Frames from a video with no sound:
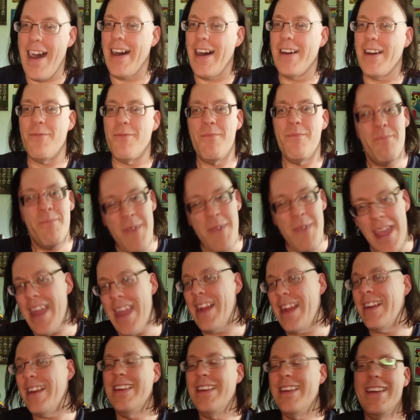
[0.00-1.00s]

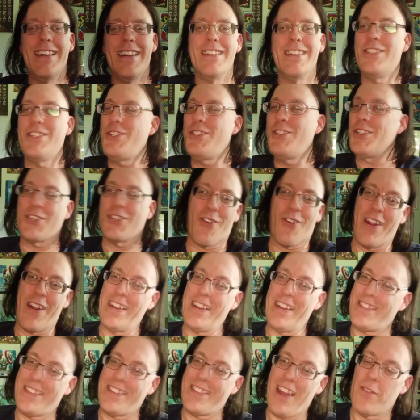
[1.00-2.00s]
Man, just
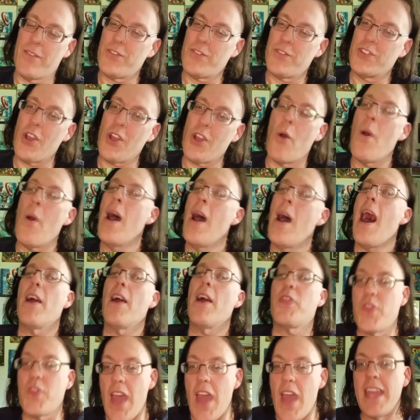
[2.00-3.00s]
great stuff. So
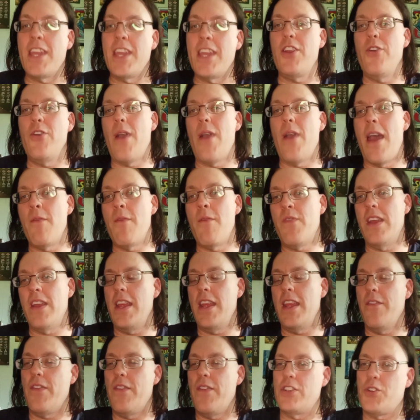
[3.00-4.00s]
thank you,
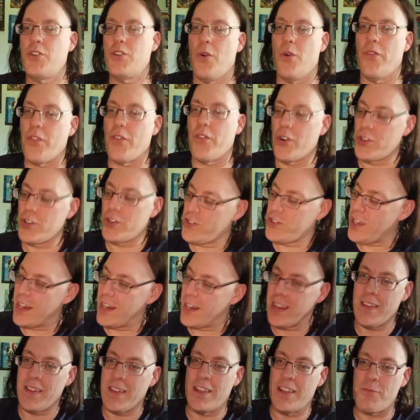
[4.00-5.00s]
MVD Visual, for
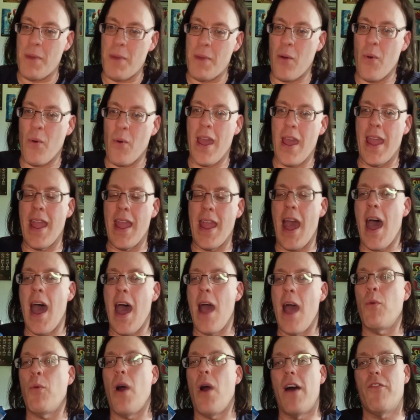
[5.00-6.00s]
sending these my way.
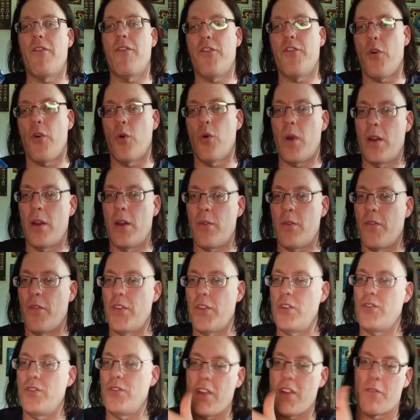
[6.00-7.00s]
I will have full written
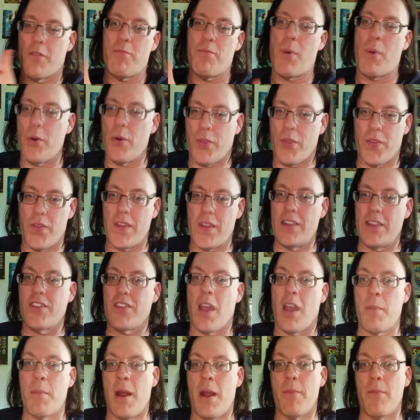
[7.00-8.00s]
reviews of both of these
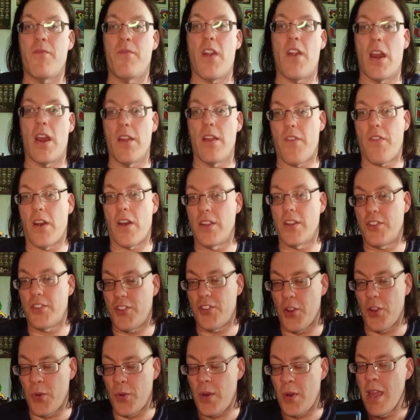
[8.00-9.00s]
coming up very, very
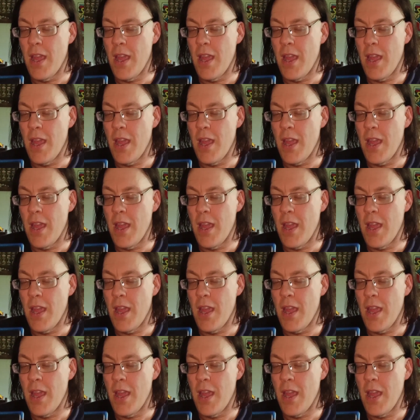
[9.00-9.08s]
soon.